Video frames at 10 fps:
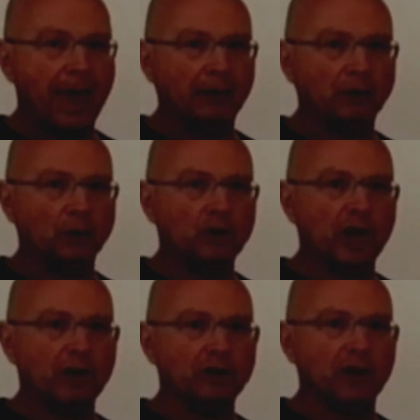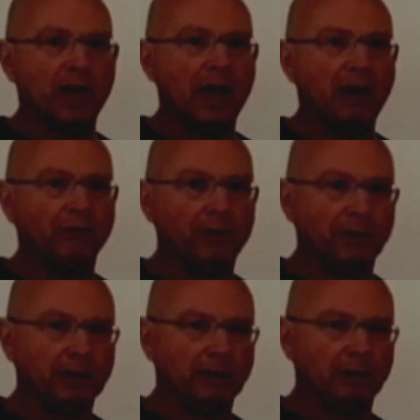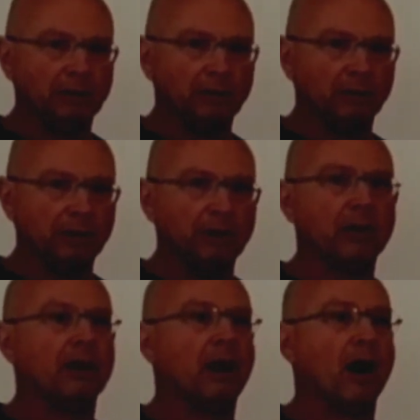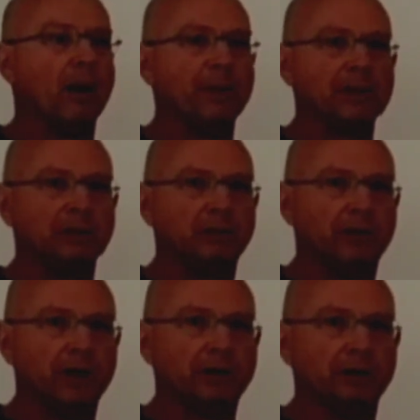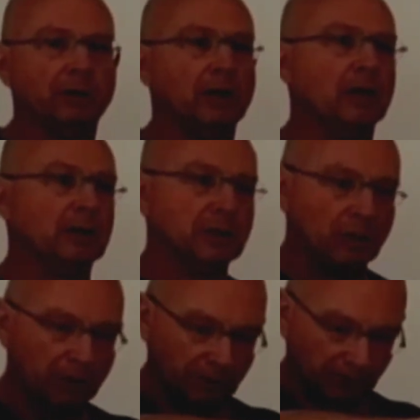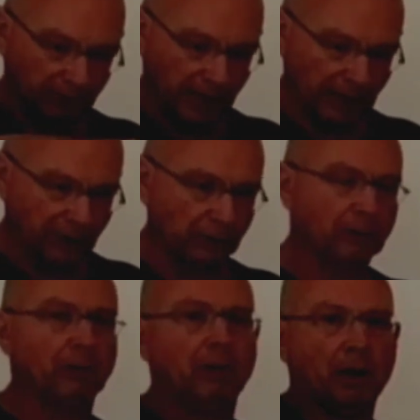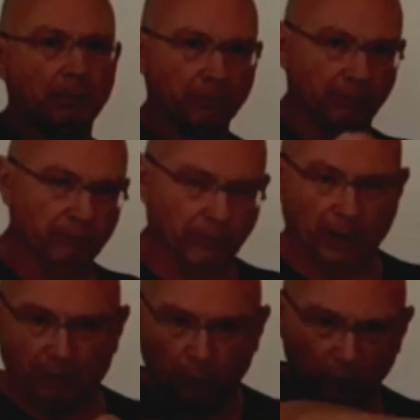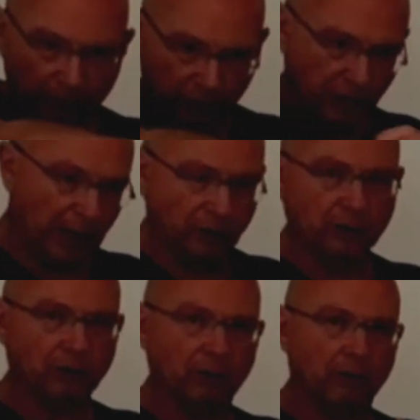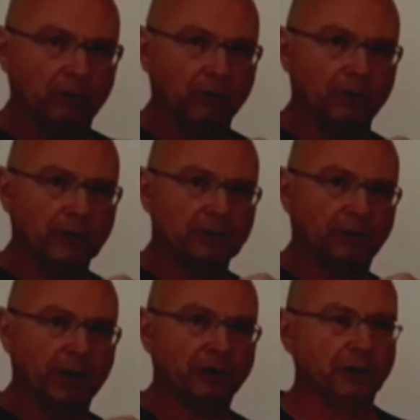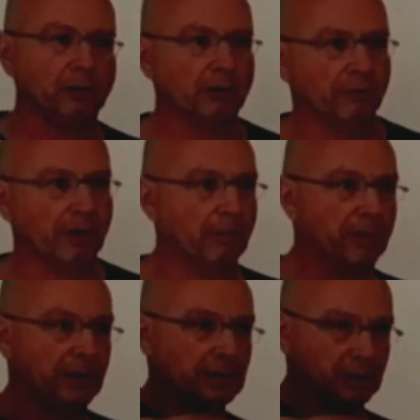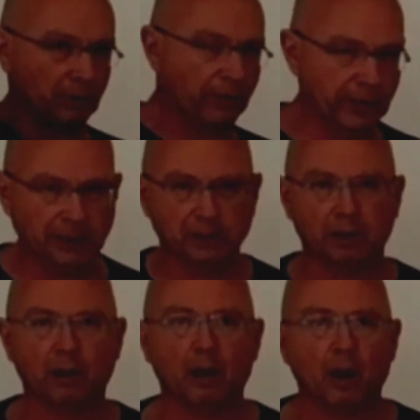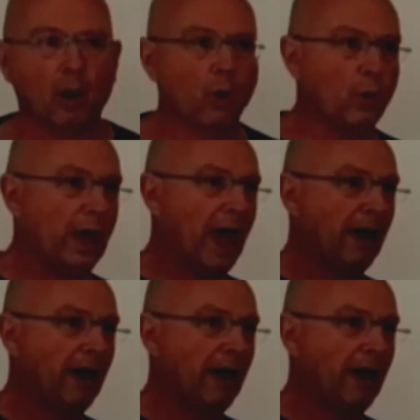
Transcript: and to change everything into the opposite direction. So the rotation and will be changed to this direction, from this to this. We